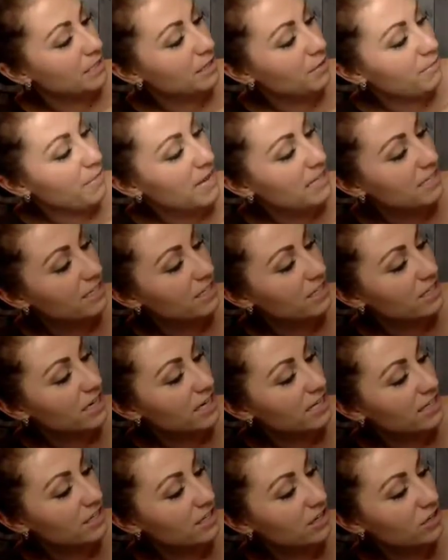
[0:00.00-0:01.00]
your
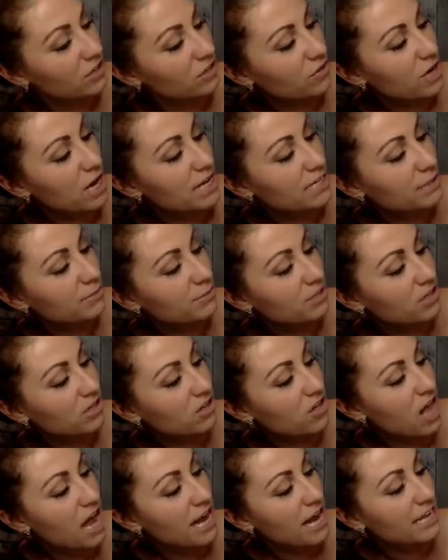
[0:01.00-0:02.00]
messages, your new customers or
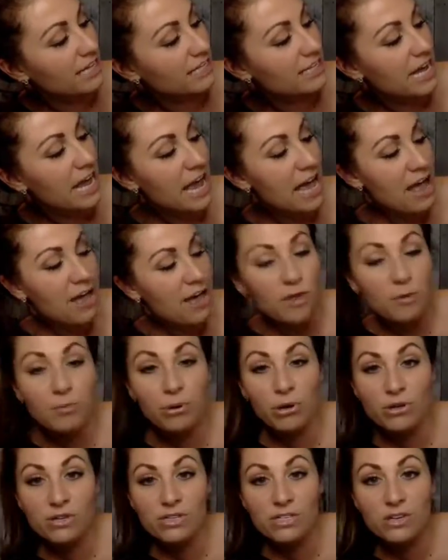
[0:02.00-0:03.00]
clients, the
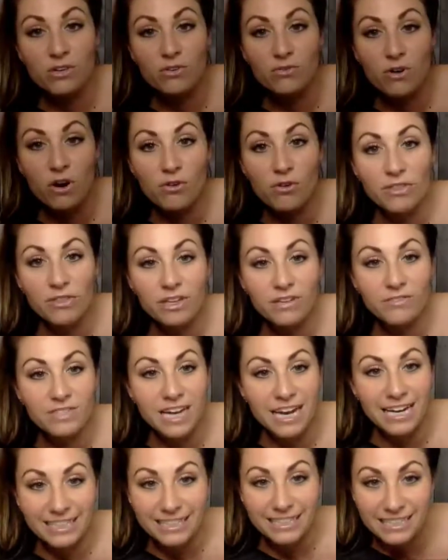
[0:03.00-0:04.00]
personal growth that you've
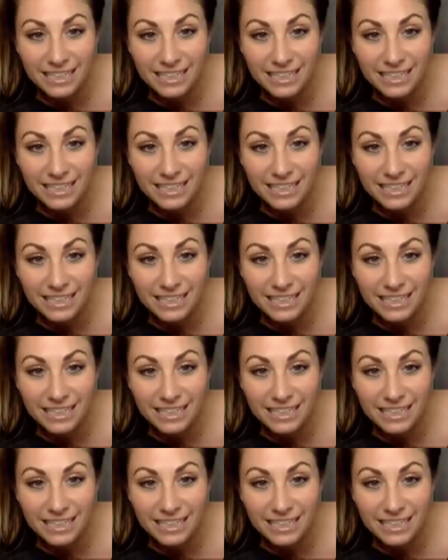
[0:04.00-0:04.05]
done.